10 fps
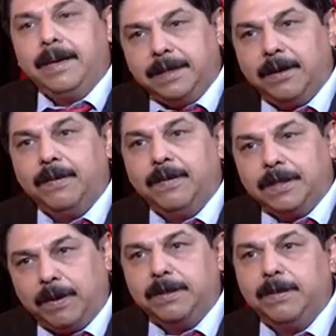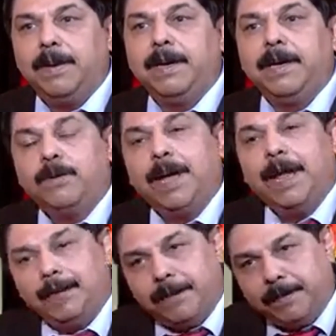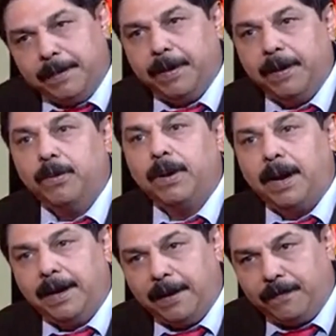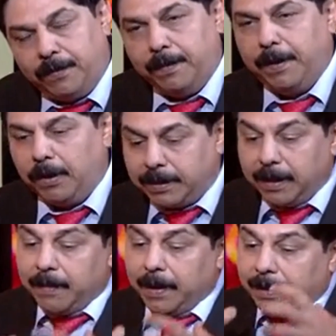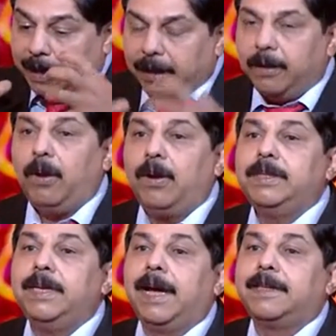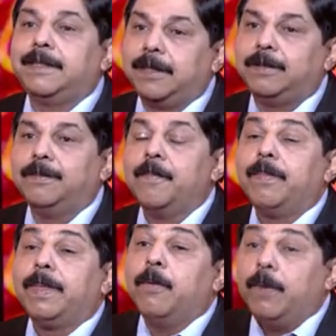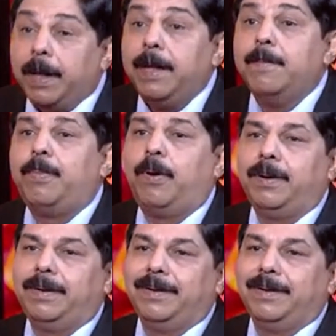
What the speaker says: it is our responsibility to help the people who can't afford, because technology access is very important.